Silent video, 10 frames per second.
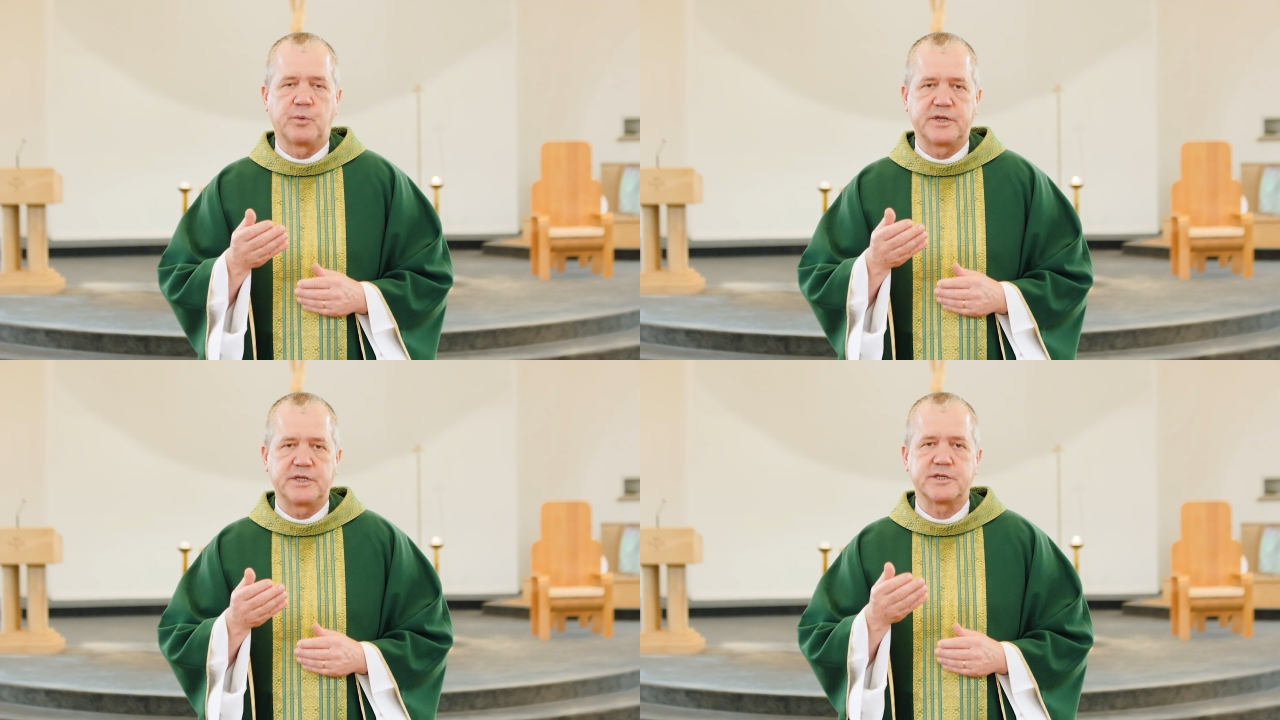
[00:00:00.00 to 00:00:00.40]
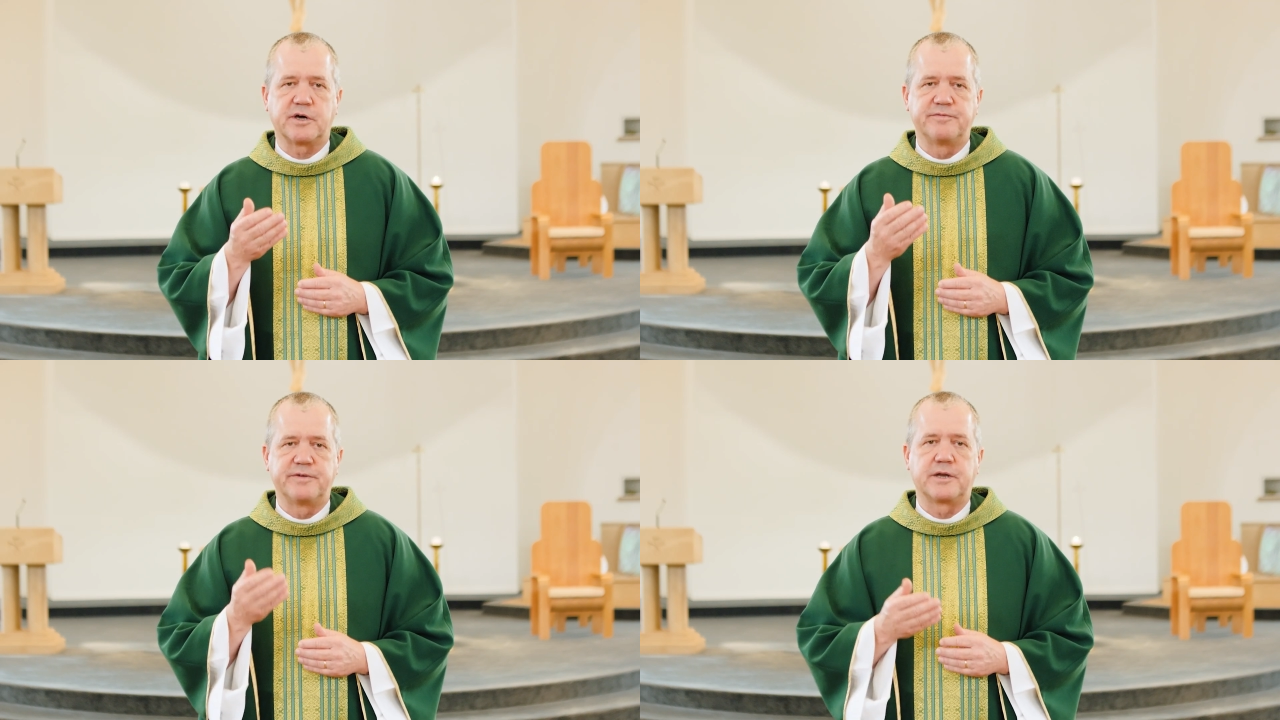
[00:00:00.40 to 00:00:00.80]
what is
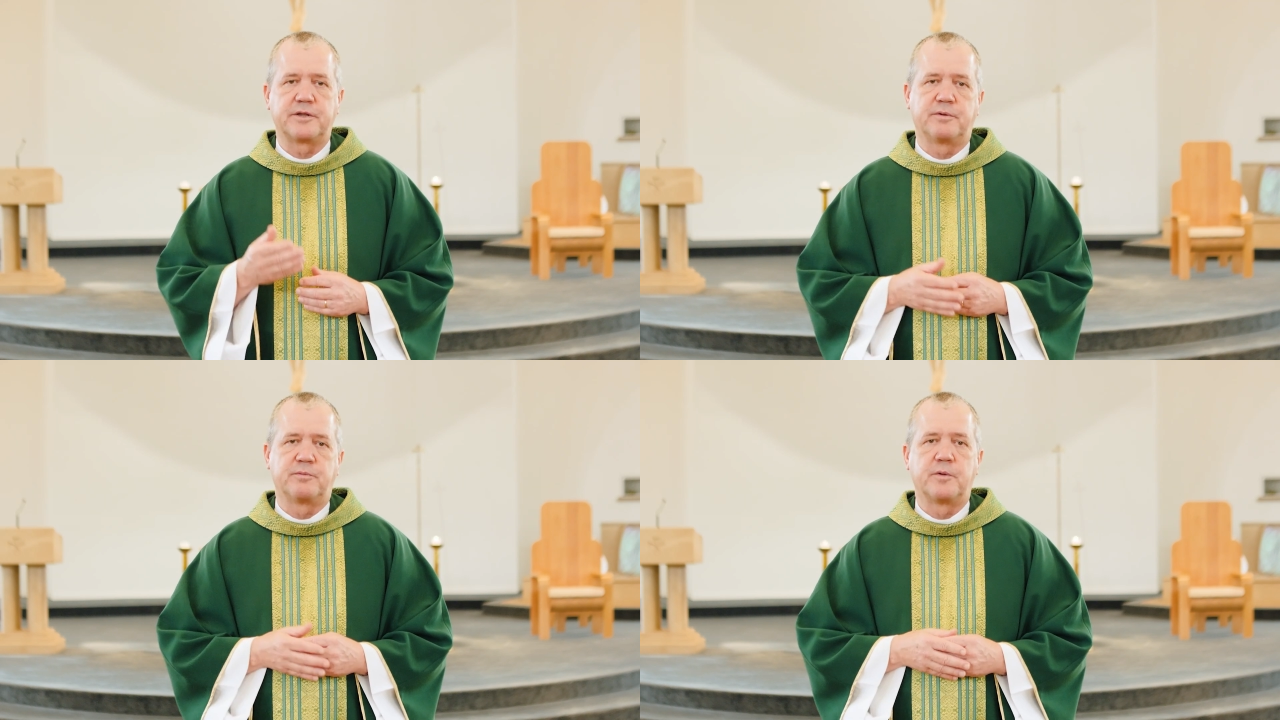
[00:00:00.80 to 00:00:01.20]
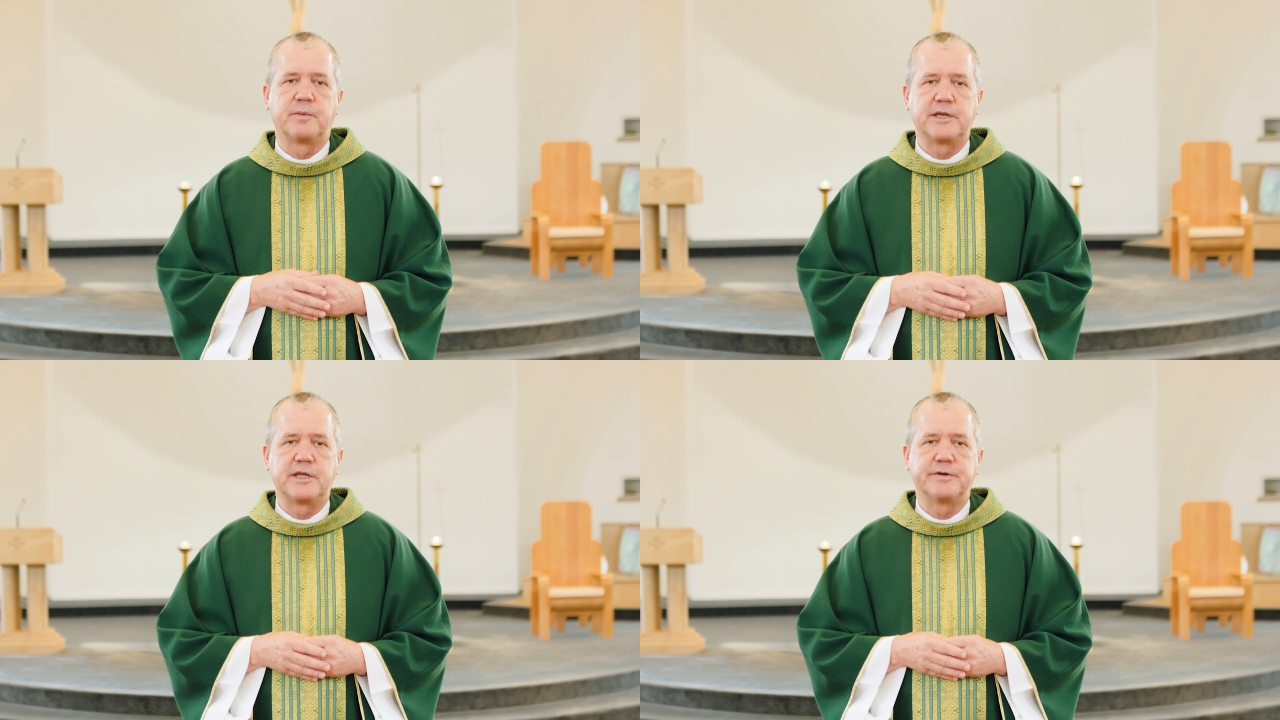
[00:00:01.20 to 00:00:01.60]
of value while
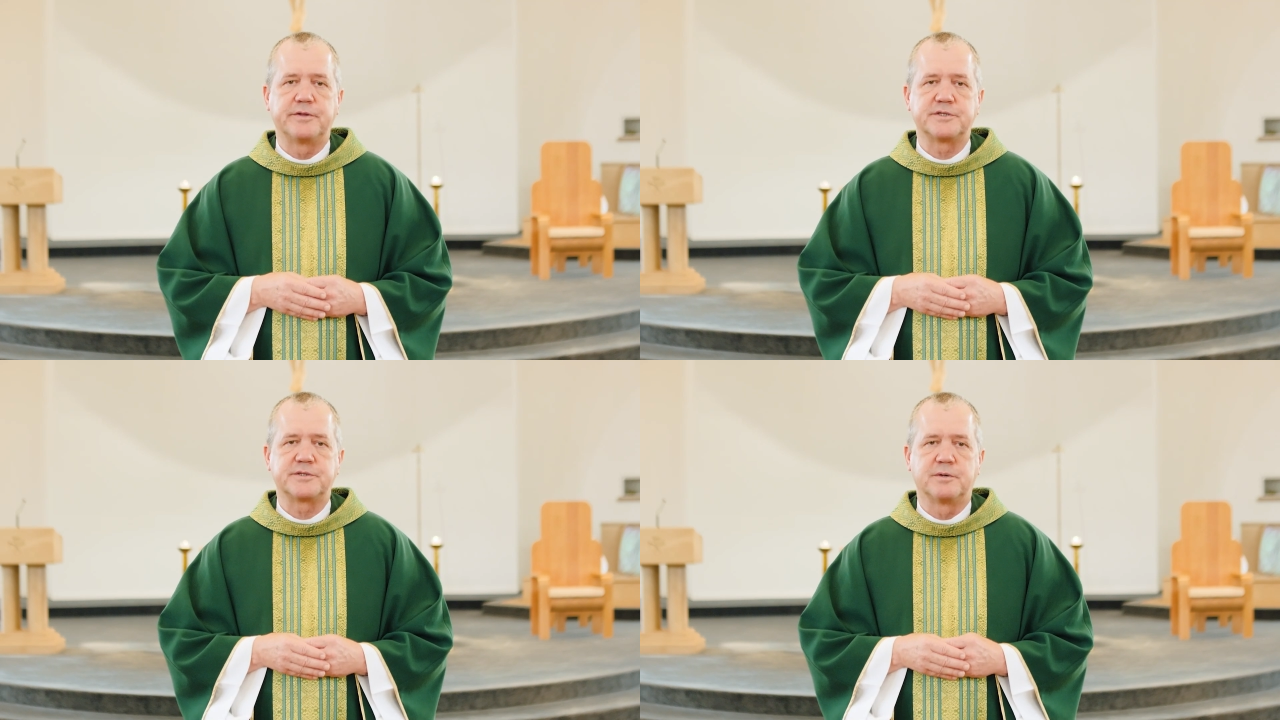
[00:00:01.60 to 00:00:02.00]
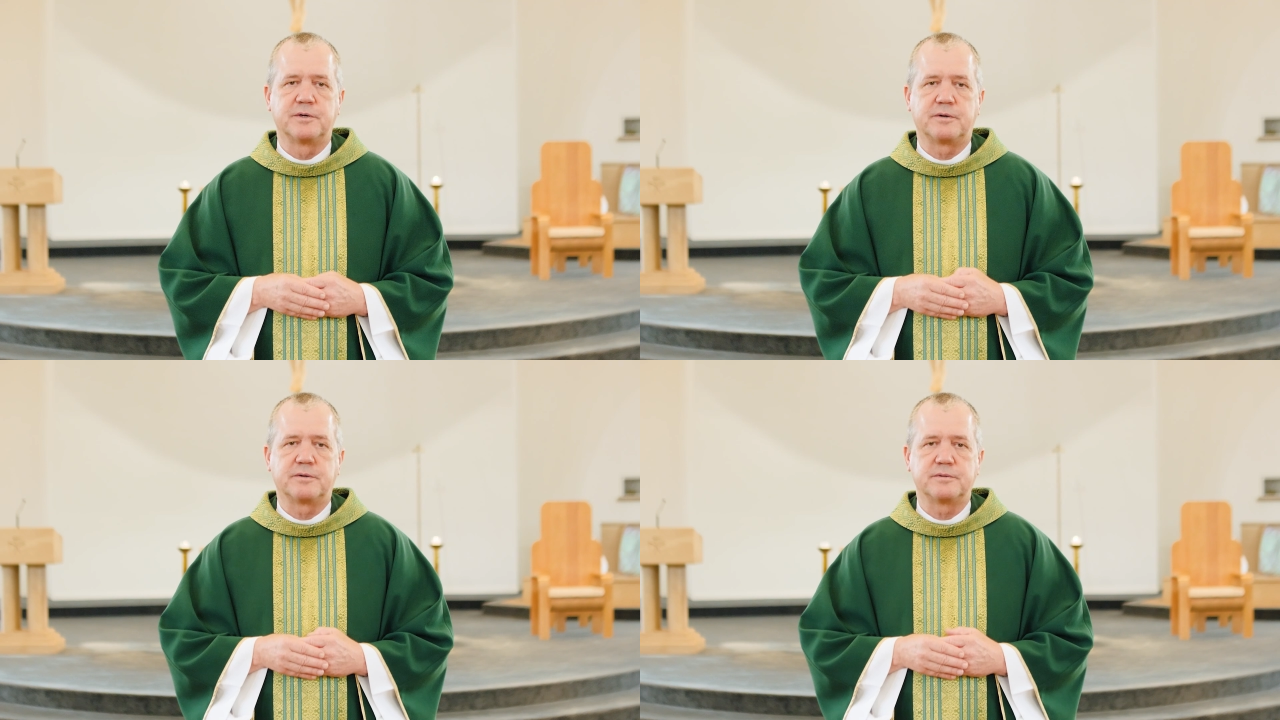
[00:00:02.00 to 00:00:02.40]
we live in this
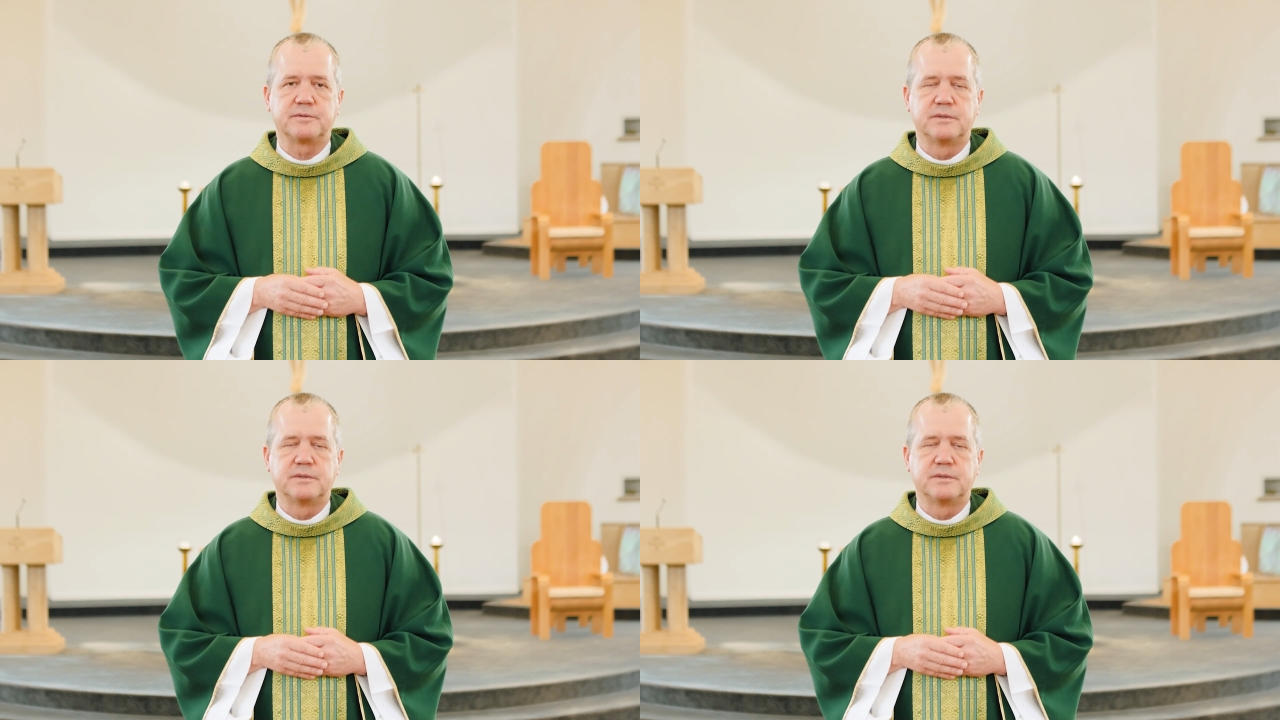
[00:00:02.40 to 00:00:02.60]
world.